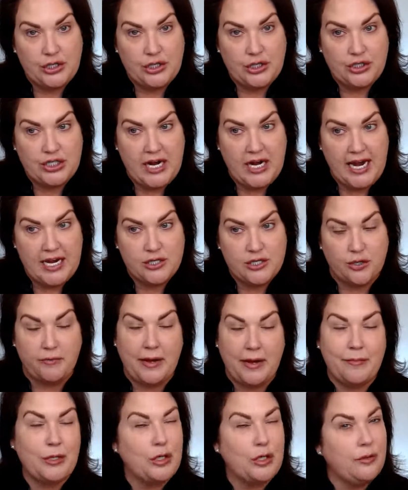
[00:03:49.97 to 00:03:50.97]
shades, or
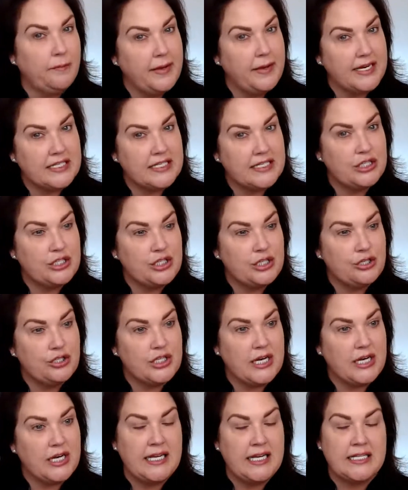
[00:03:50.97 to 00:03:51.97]
maybe you mix the two
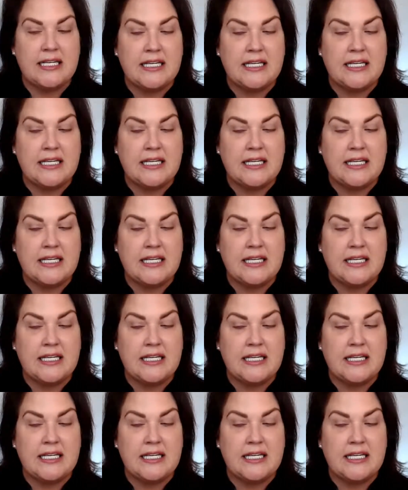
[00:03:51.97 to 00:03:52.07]
shades,